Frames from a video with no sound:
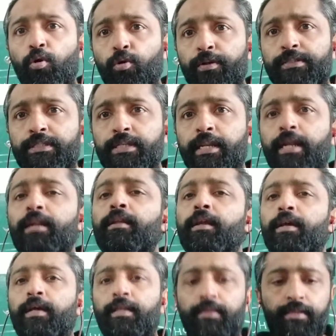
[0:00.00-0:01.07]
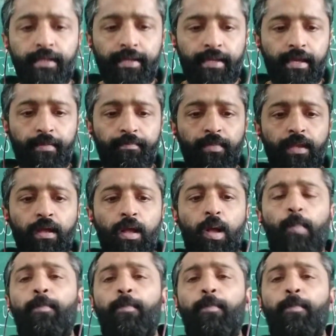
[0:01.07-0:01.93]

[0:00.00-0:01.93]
original thinking.